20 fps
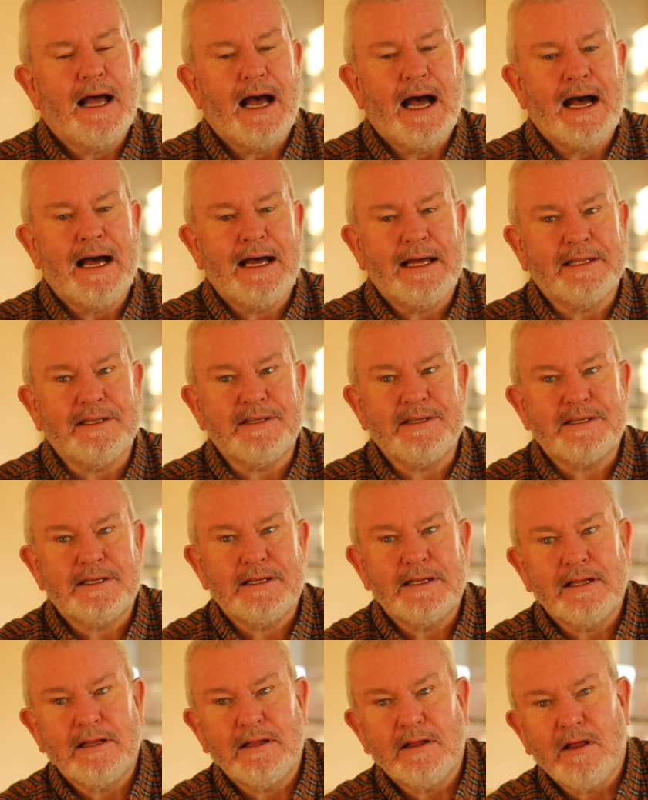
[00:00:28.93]
and
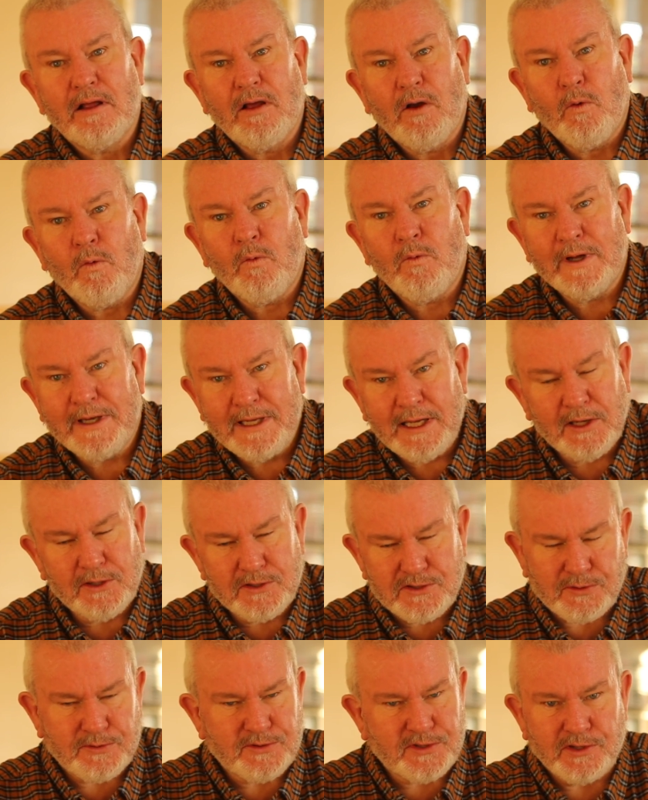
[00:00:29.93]
when a
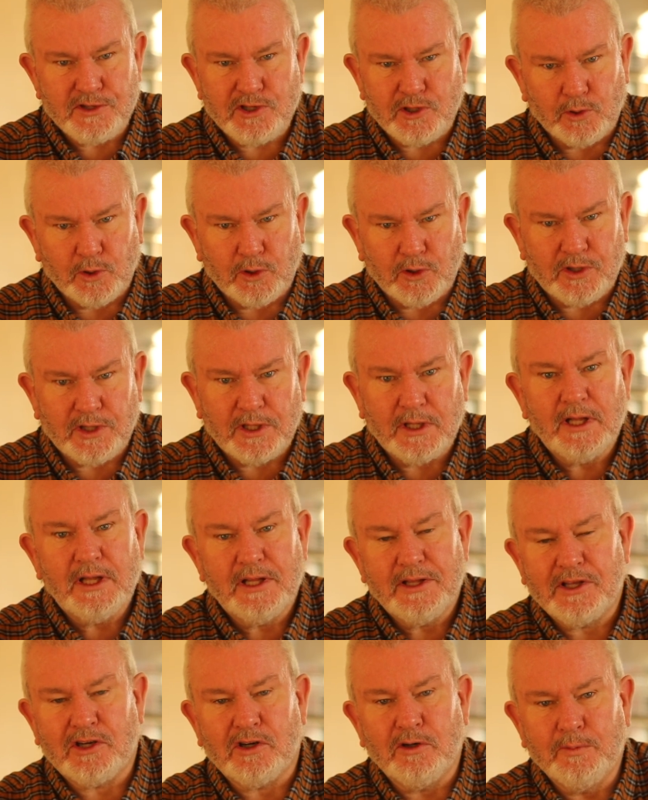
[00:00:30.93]
house was insured,
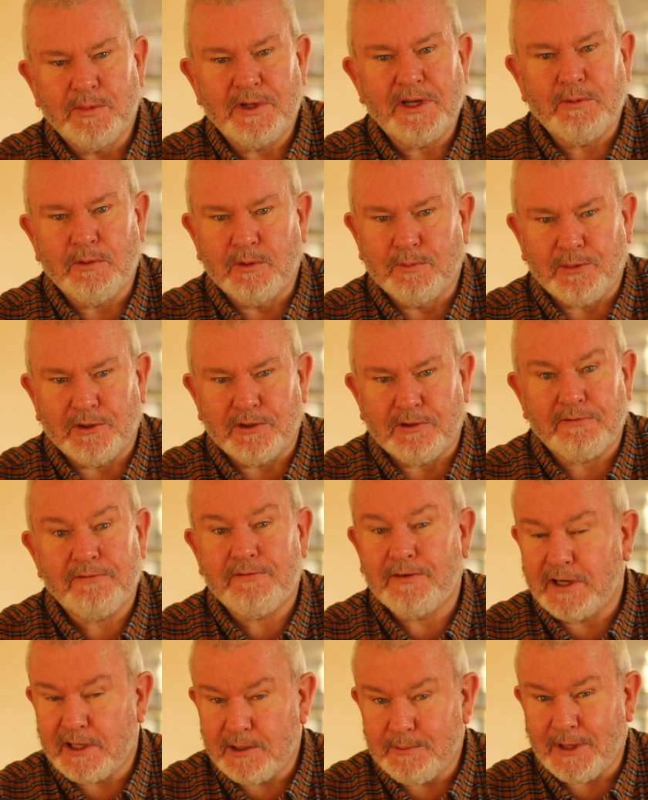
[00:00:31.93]
the company would put a
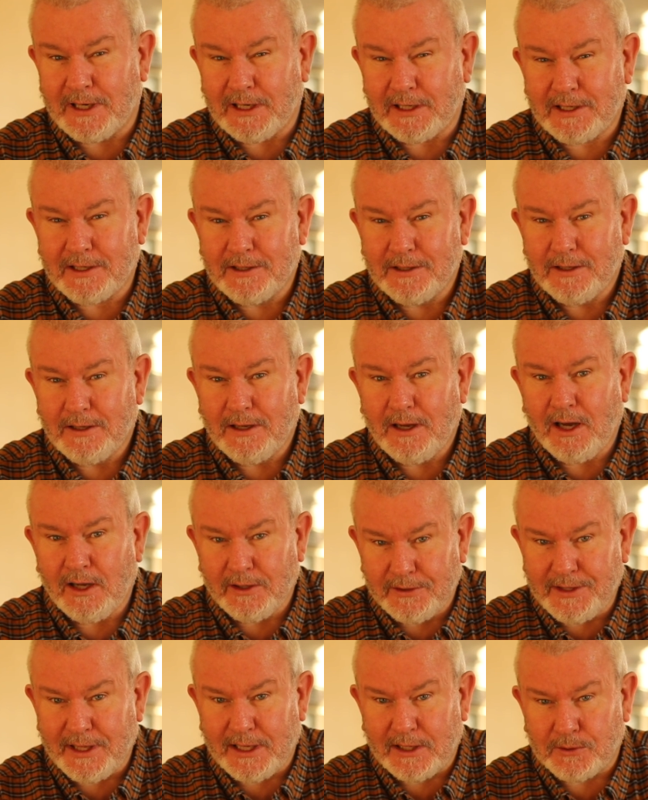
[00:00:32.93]
fire mark
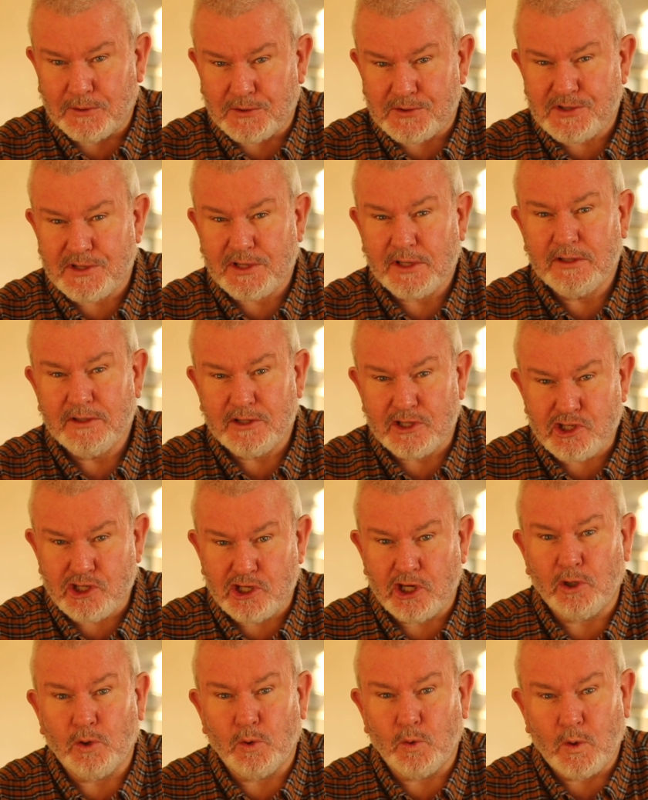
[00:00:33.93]
on the house to
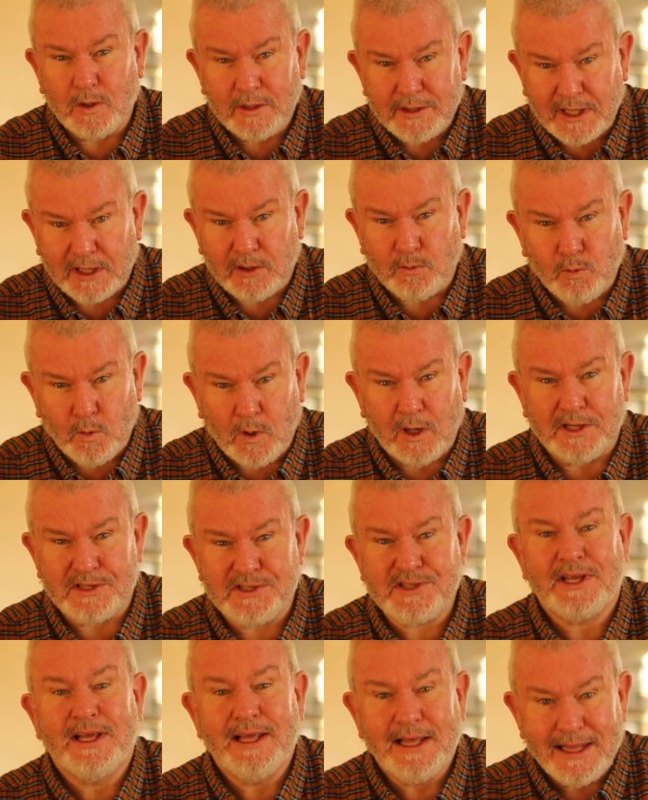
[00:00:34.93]
show that it
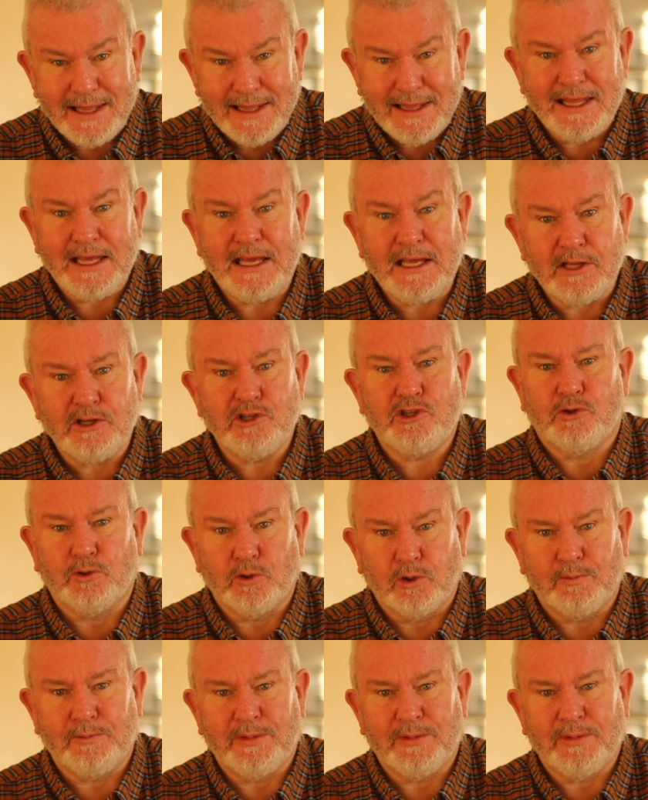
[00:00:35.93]
was the insured